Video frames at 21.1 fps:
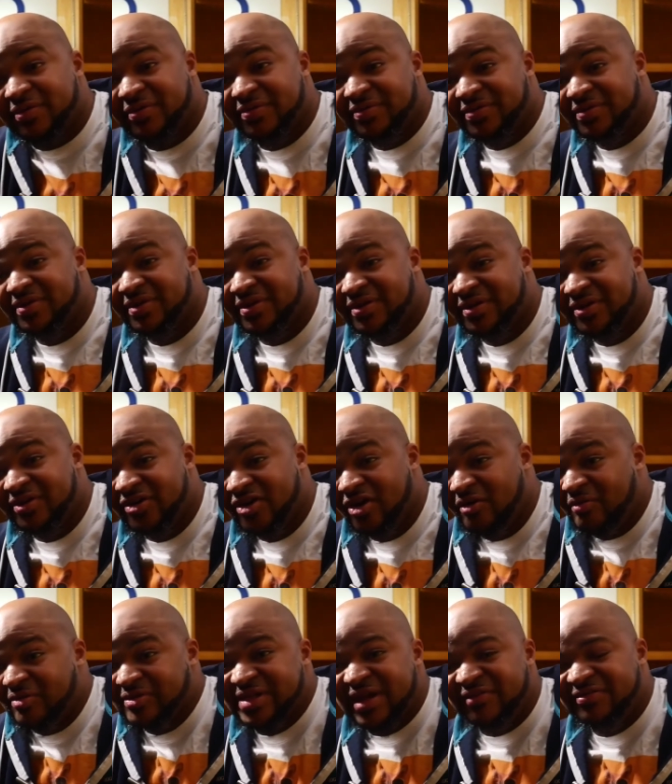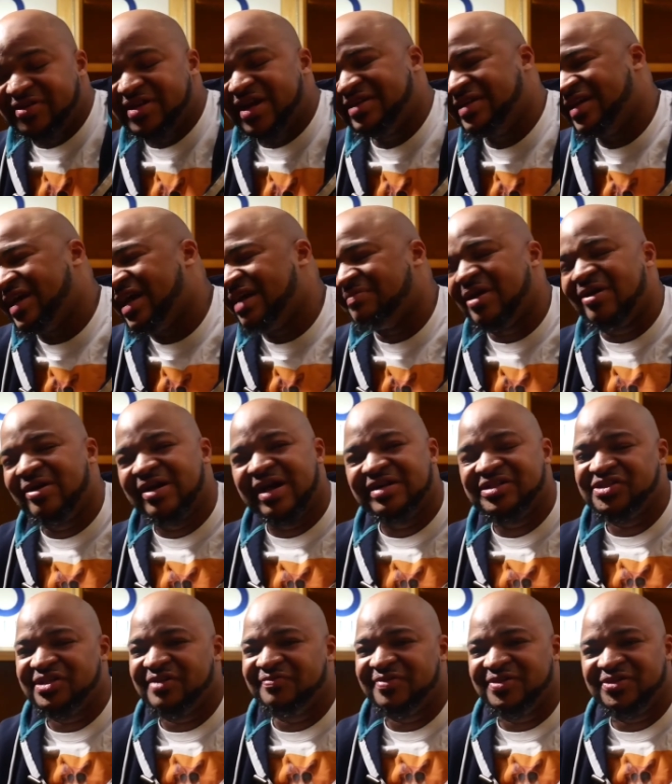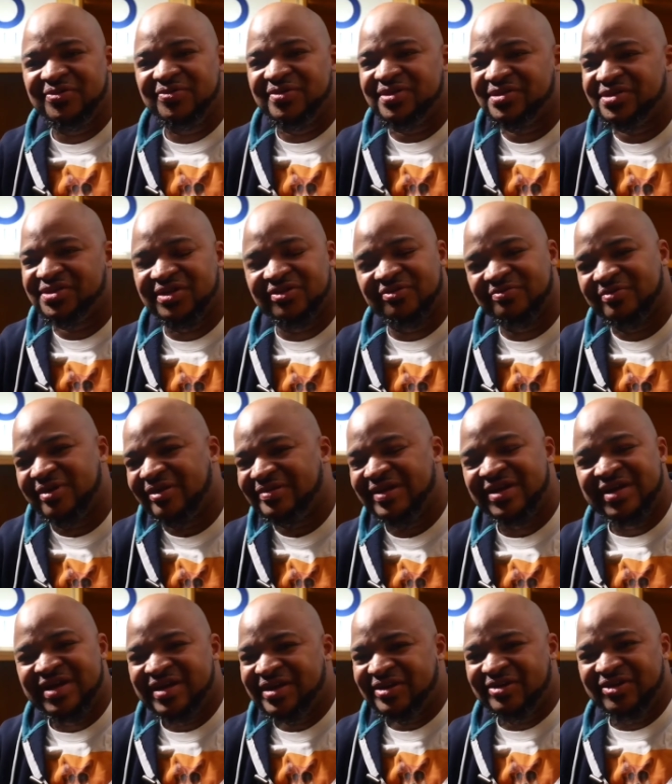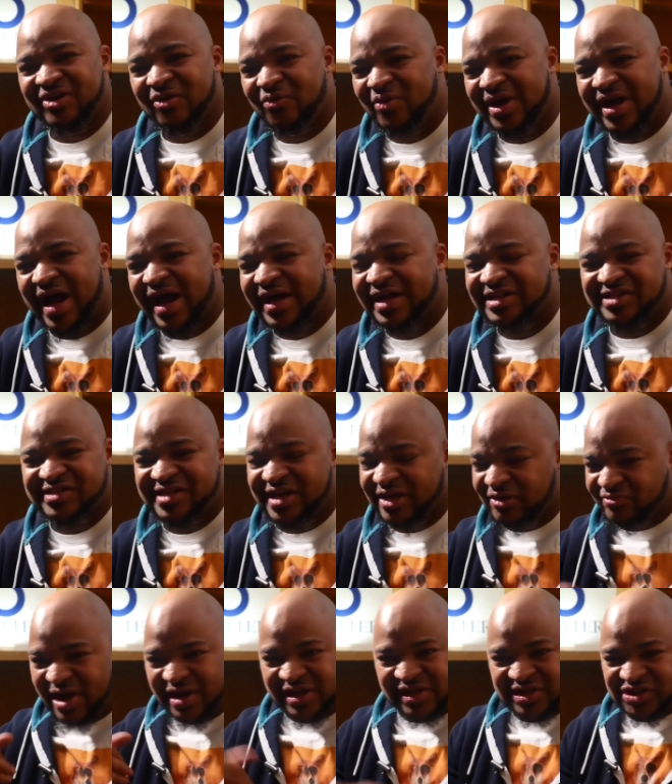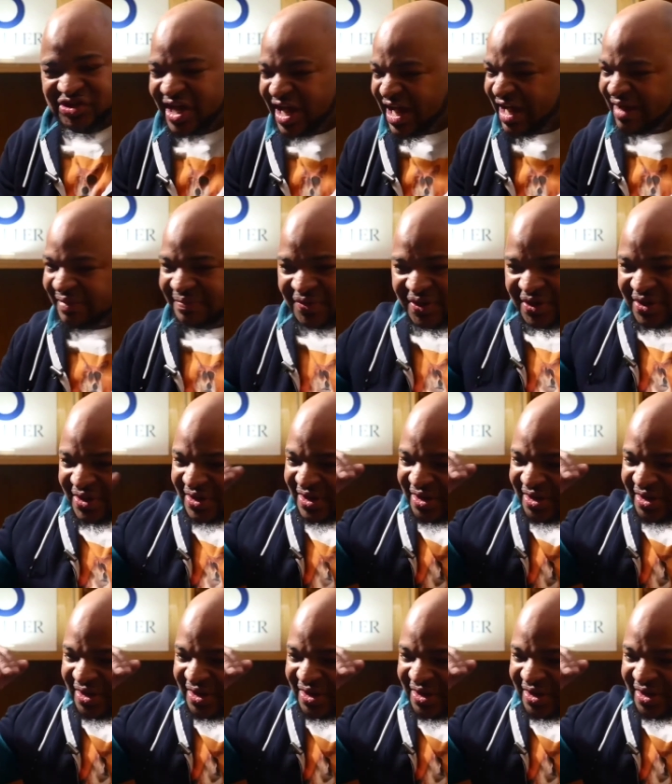now, almost every day. Damn, I shouldn't even do this shit. Well, you know what? I could just get a regular job.